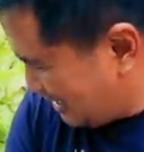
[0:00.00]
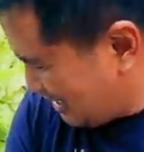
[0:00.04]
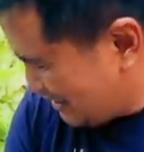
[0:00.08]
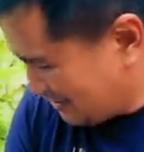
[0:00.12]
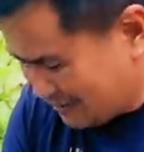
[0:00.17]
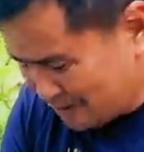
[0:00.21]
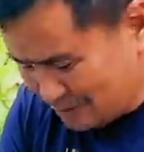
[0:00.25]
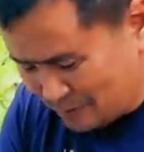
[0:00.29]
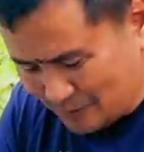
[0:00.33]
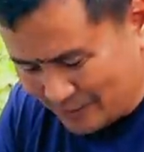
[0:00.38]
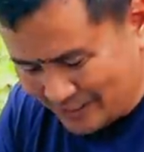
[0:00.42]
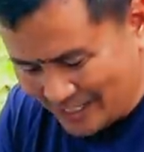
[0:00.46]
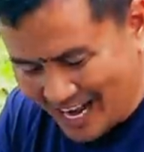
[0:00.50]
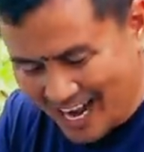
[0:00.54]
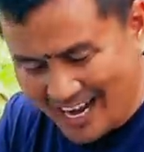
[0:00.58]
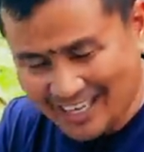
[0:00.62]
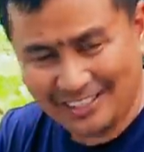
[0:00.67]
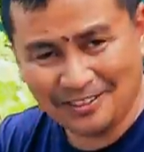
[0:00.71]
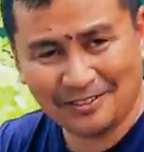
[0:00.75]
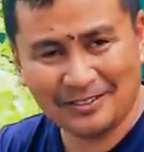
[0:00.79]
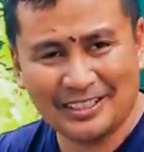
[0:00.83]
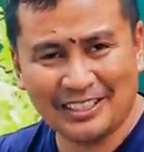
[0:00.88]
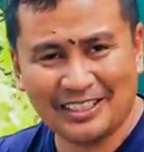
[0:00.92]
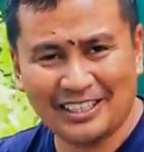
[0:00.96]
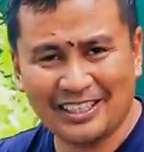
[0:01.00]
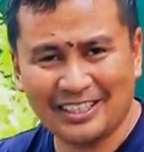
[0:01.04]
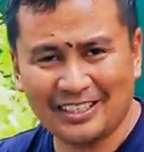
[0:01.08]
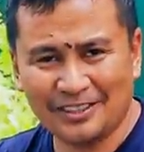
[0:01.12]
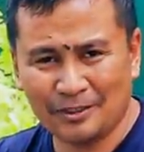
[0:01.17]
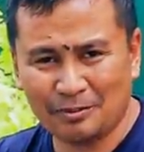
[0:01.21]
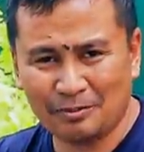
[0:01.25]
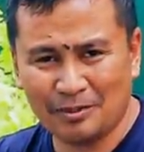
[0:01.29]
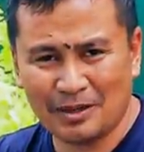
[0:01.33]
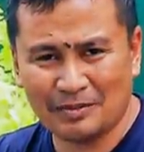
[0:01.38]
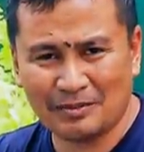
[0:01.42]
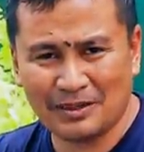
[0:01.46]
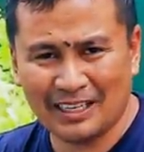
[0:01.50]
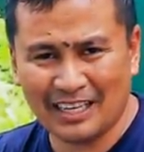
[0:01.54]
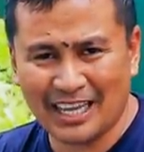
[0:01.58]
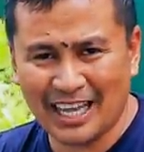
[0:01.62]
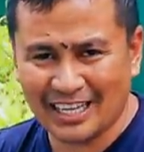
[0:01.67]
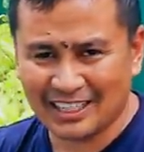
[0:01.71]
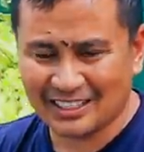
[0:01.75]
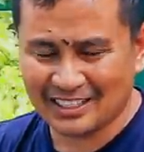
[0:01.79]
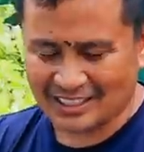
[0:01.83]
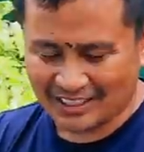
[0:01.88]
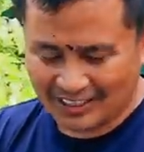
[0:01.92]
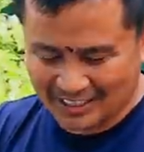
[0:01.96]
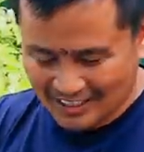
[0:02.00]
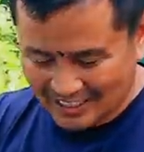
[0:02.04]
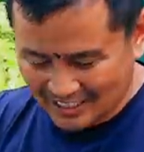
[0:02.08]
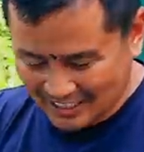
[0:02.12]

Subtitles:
around 100 or maybe less.